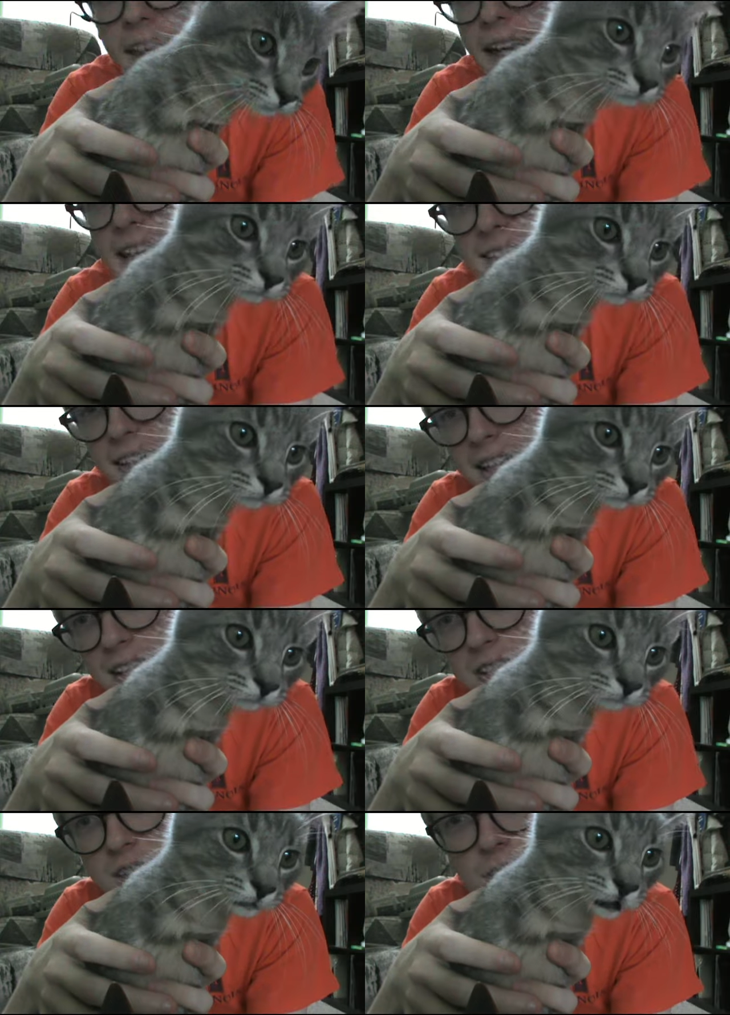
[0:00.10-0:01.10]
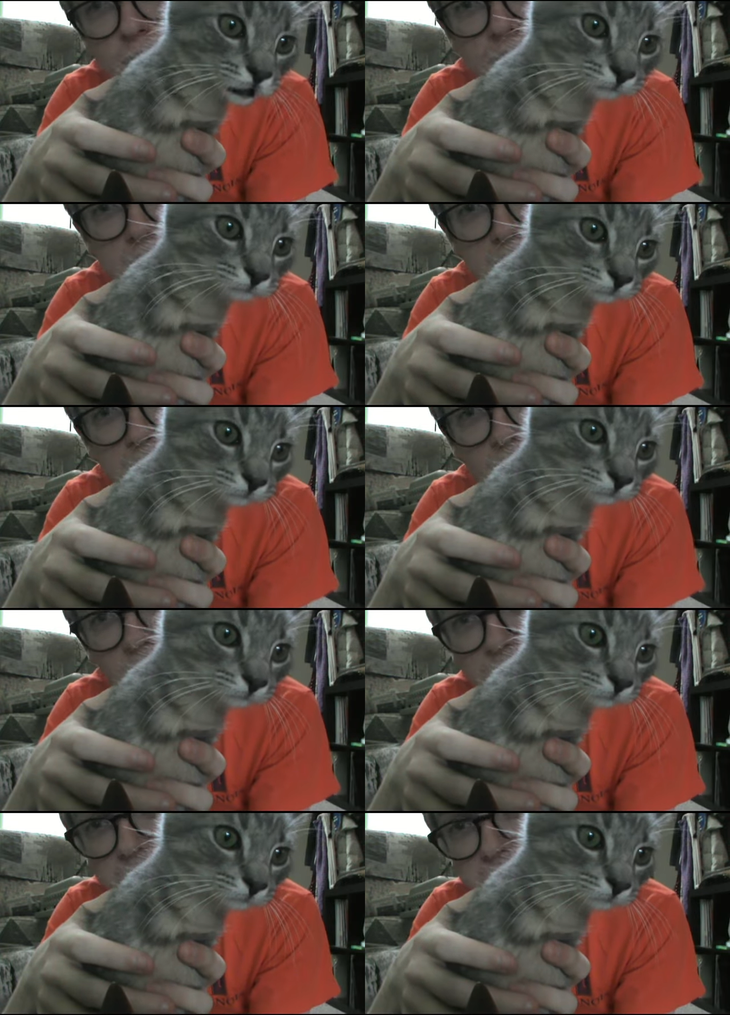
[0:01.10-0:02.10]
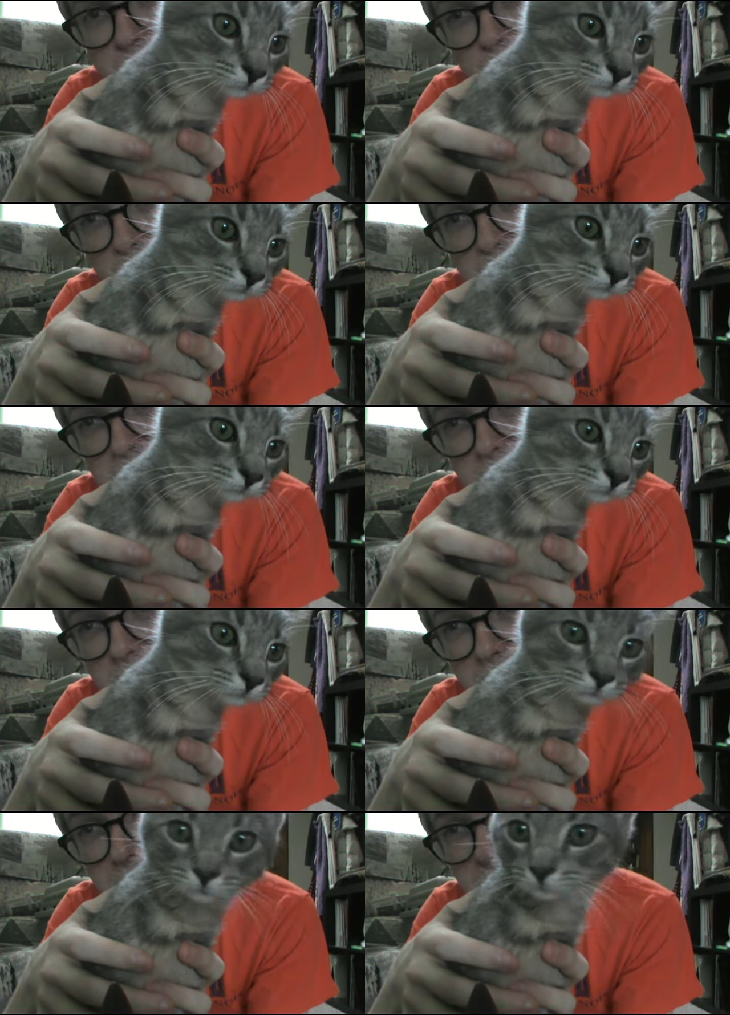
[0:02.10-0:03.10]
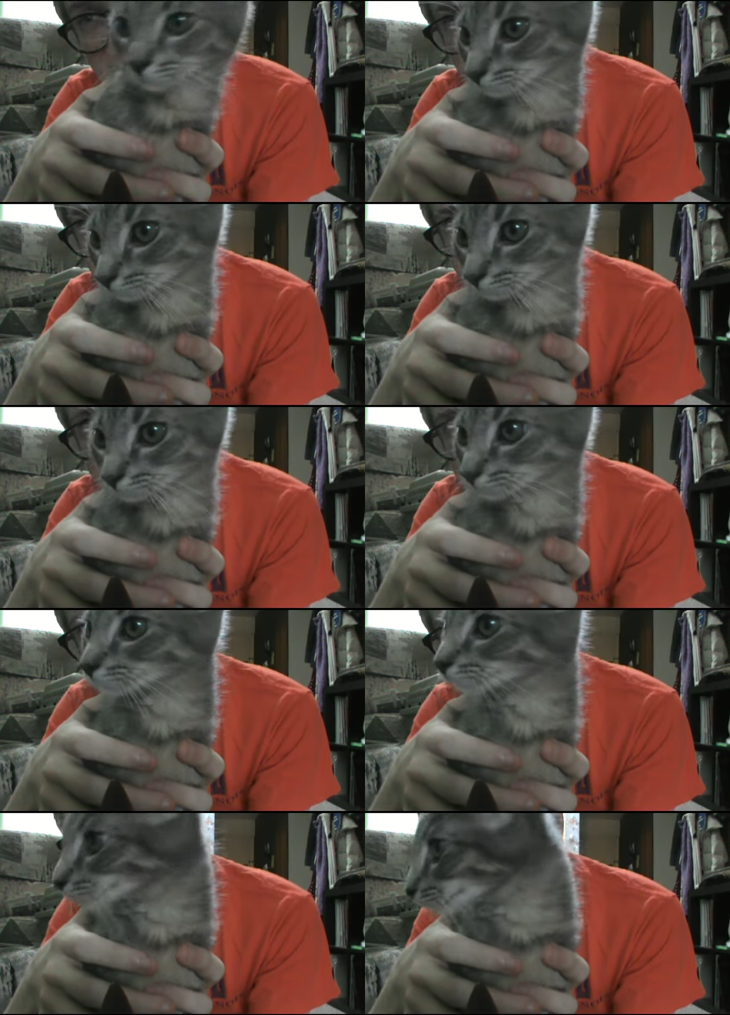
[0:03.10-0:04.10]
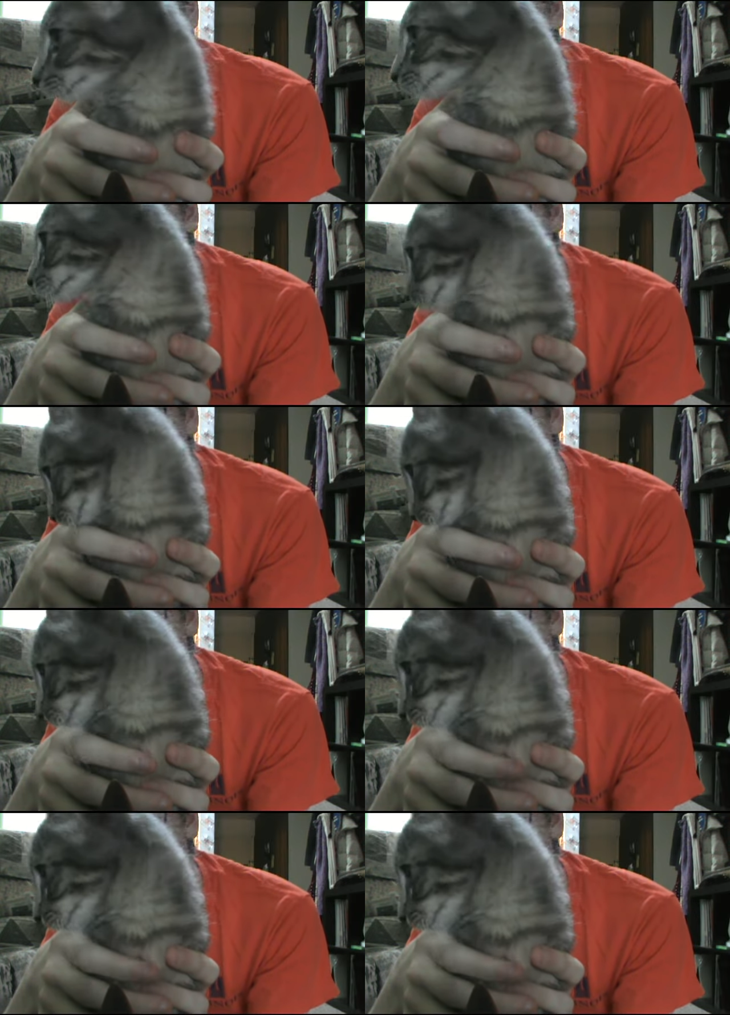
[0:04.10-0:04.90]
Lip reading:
[unreadable: no face in view]